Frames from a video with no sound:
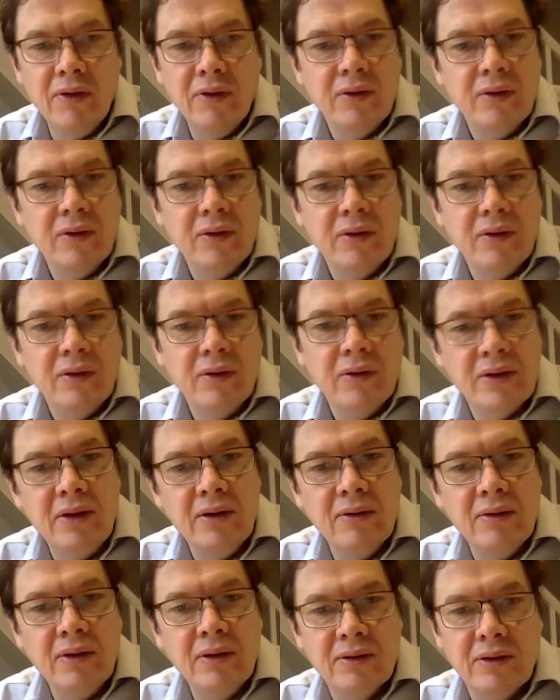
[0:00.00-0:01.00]
oil field, or does
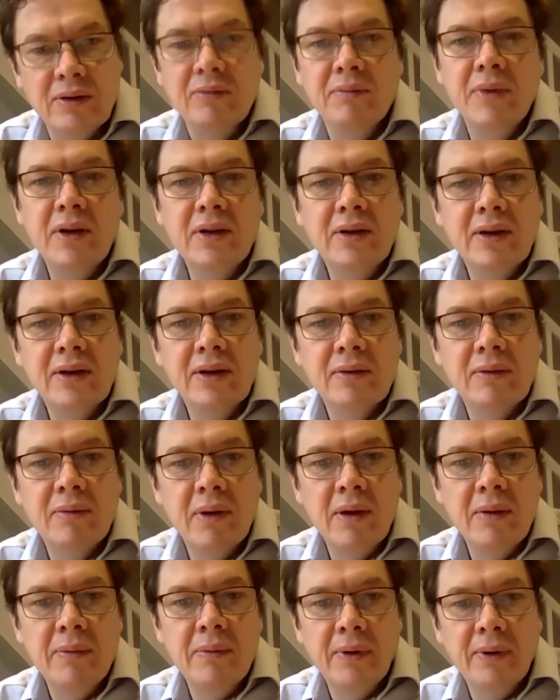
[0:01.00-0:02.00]
it mean doing Zoom
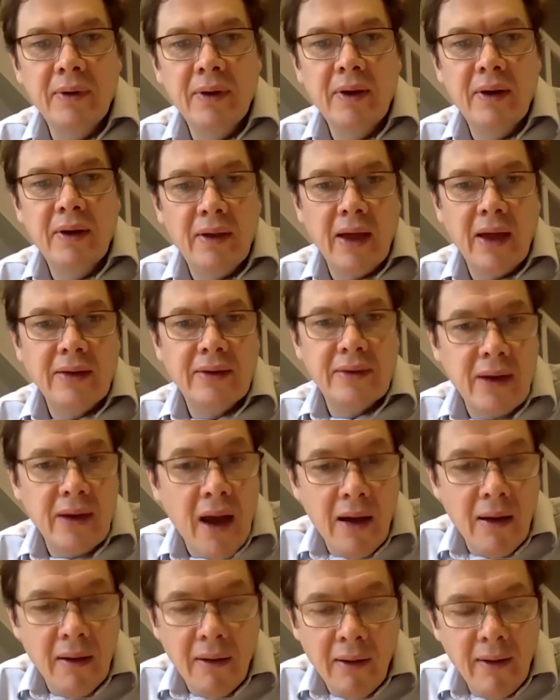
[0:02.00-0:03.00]
meetings with people?
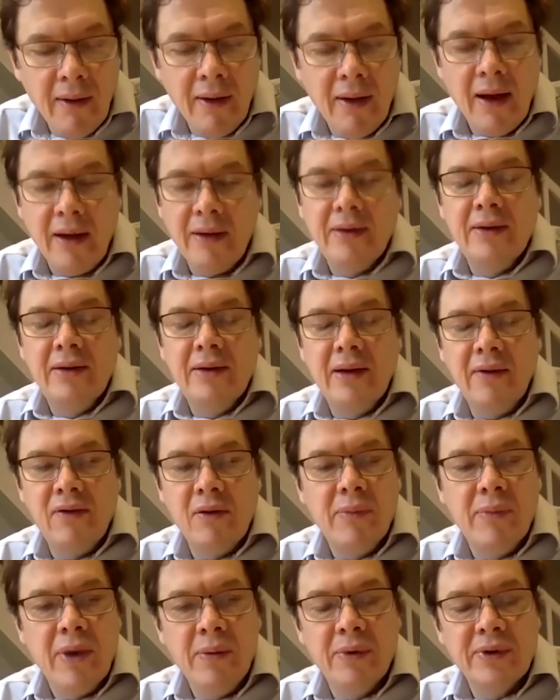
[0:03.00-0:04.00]
That's
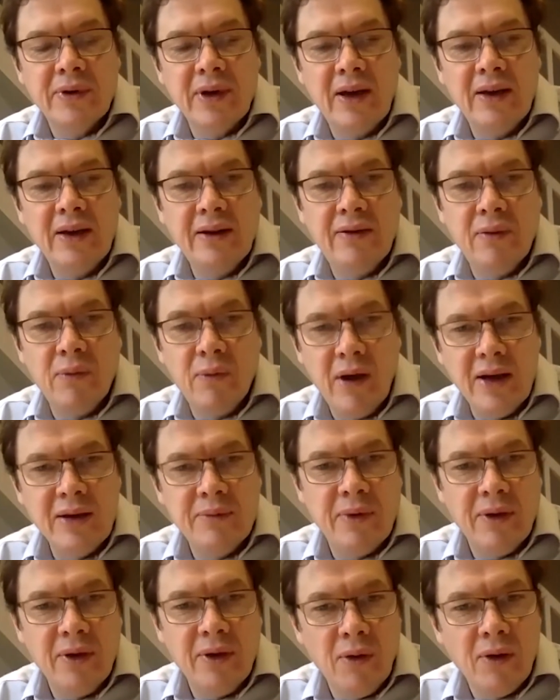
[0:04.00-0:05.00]
different people say it
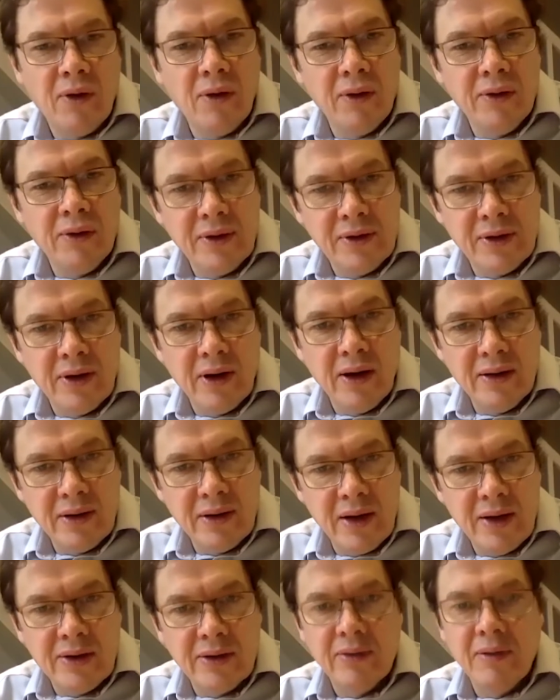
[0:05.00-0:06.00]
different ways, but they all call it
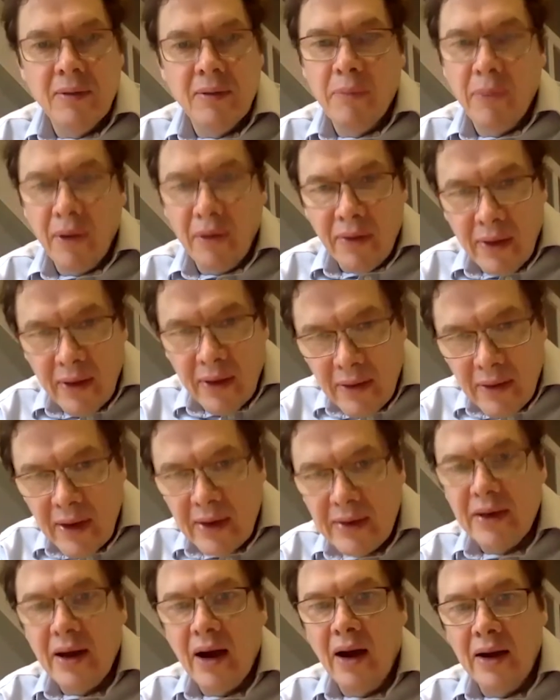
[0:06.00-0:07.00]
digitalization. But
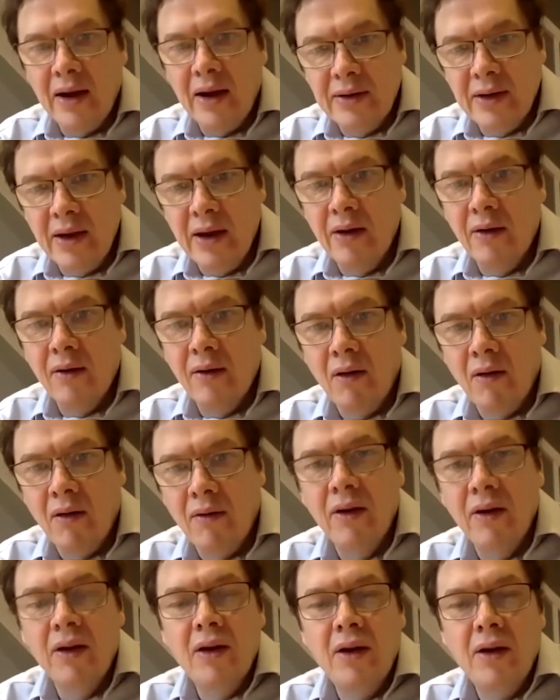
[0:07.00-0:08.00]
this
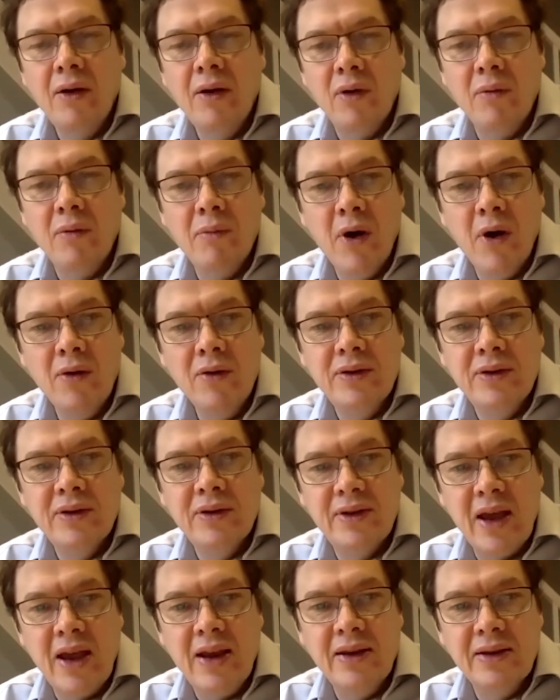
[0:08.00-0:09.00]
idea of
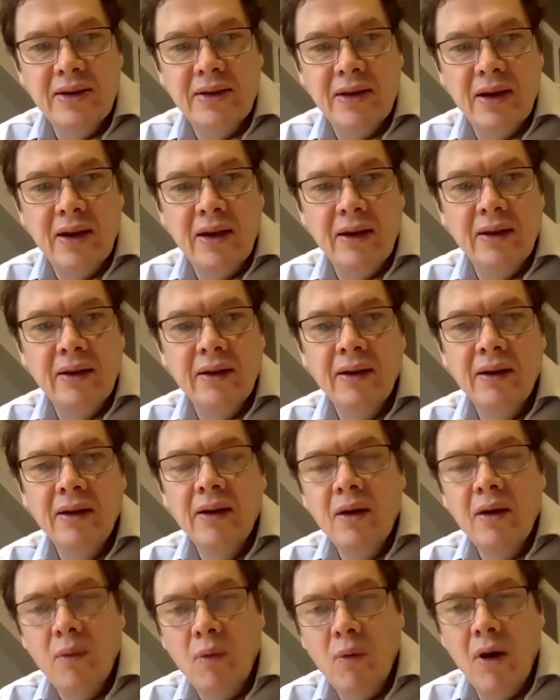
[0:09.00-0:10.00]
remote
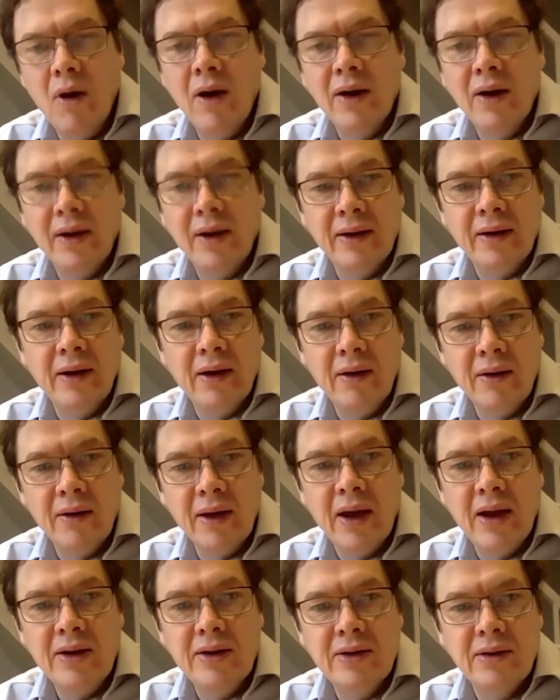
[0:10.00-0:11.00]
sensing, working in a
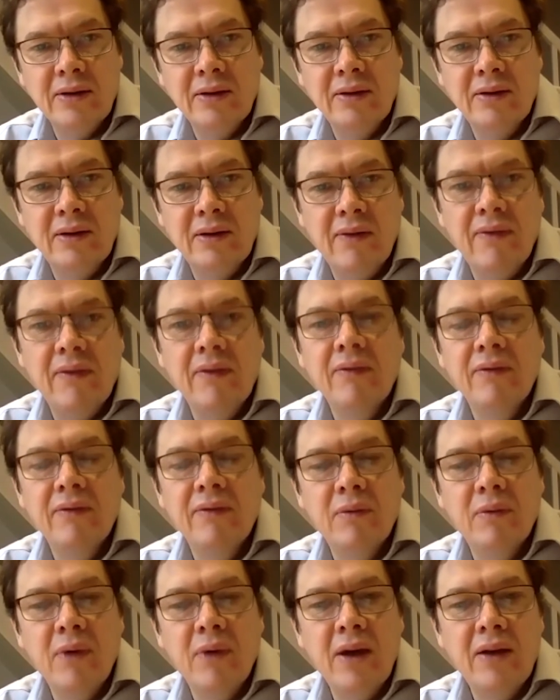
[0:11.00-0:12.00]
location
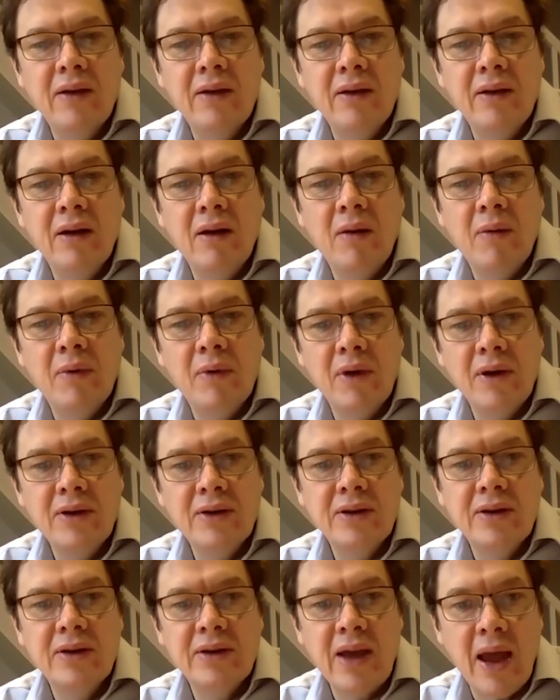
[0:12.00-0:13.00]
different from where the
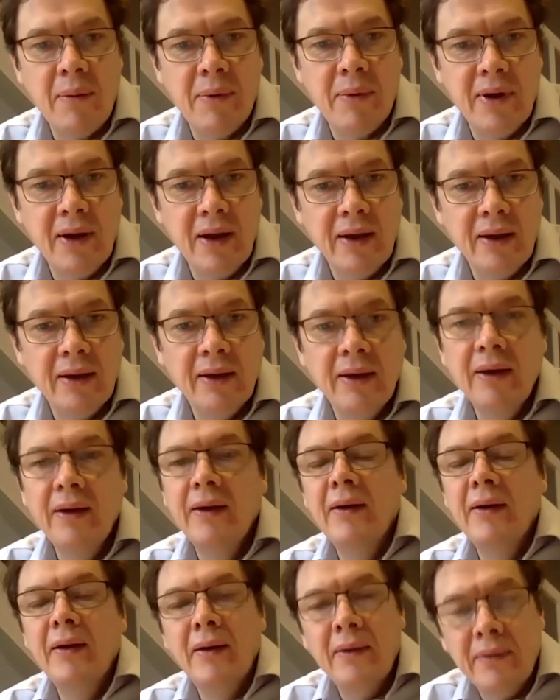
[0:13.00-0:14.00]
operation is
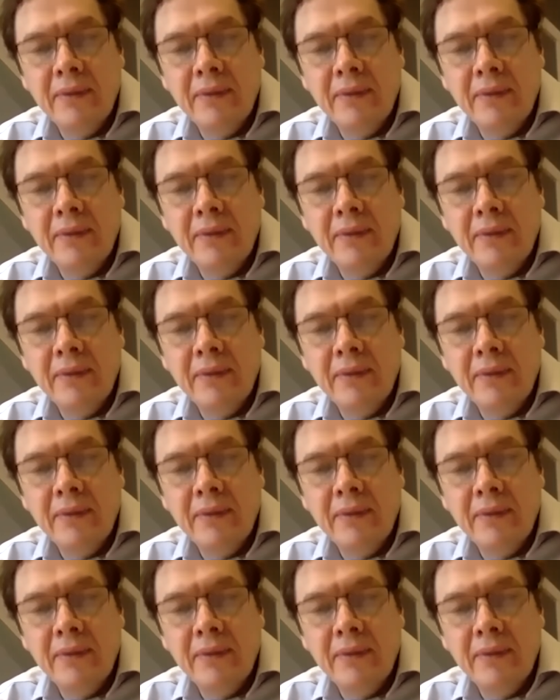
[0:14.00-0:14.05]
happening,